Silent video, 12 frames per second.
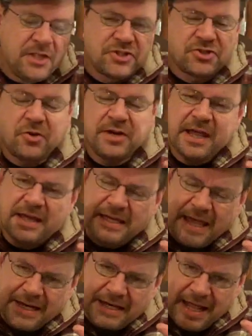Sorry I
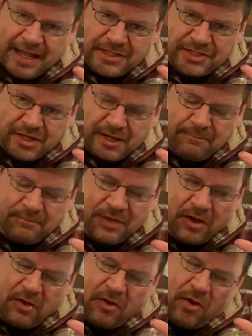can't answer
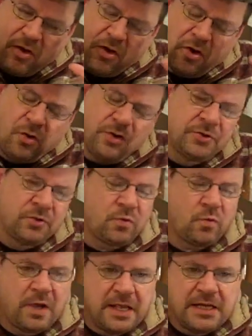all
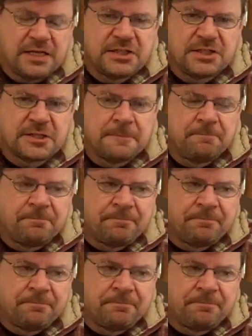inquiries.